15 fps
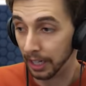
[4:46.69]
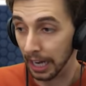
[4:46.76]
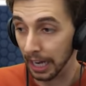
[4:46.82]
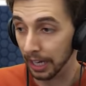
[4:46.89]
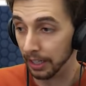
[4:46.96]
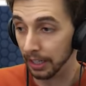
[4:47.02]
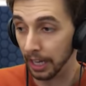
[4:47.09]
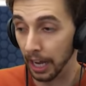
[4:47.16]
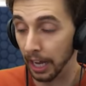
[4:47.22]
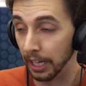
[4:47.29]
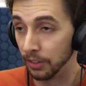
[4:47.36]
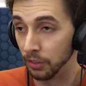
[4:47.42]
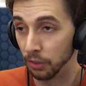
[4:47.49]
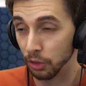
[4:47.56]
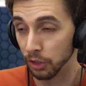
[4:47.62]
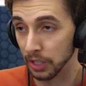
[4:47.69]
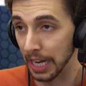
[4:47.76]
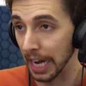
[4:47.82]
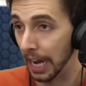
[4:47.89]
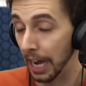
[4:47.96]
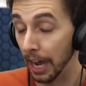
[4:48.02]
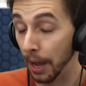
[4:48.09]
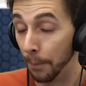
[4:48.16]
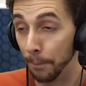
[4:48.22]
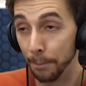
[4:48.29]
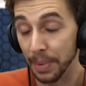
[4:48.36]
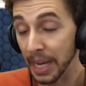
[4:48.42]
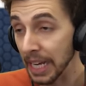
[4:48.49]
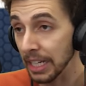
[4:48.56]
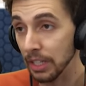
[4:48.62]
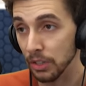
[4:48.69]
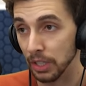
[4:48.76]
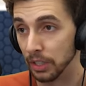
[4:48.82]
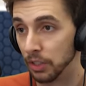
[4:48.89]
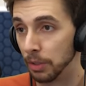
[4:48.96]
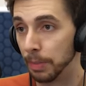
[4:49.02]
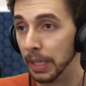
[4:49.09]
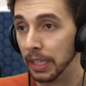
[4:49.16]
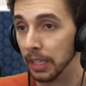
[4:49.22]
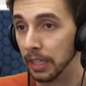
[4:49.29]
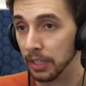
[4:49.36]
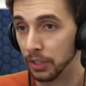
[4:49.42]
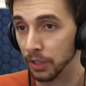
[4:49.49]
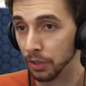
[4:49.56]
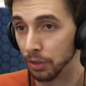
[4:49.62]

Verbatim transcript: And it's just amazing to me that this is